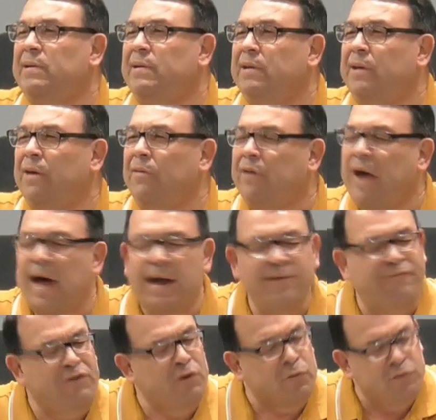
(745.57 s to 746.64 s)
You know, God, if
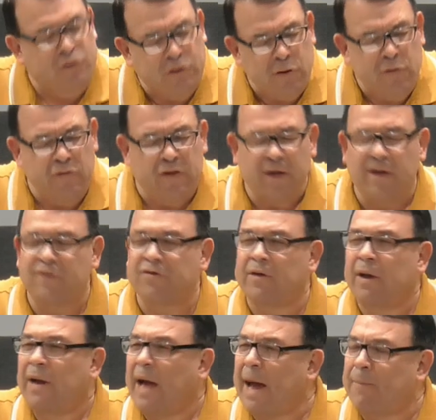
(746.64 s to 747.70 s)
you'll do this, I